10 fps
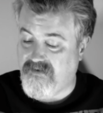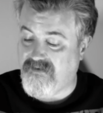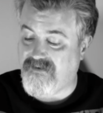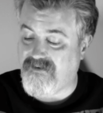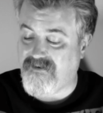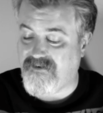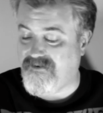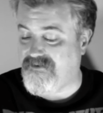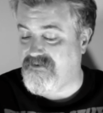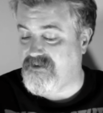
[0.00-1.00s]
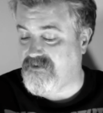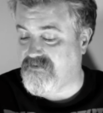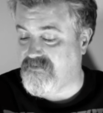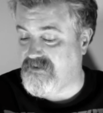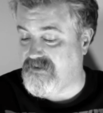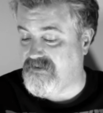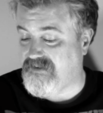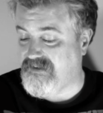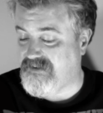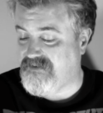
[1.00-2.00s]
Oh, the next one.
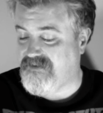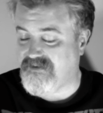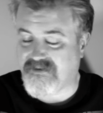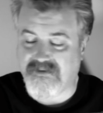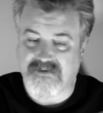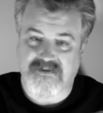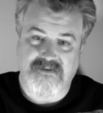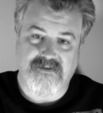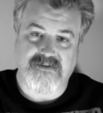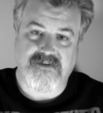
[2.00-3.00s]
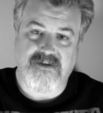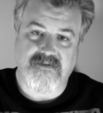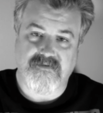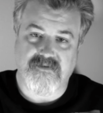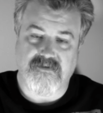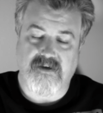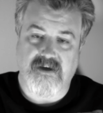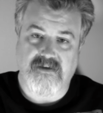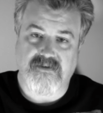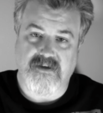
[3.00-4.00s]
This little
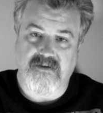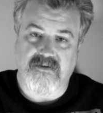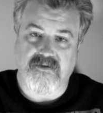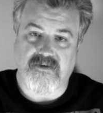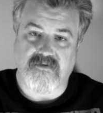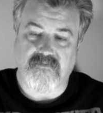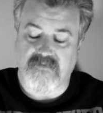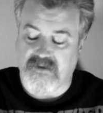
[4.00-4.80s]
guy is kind of cute.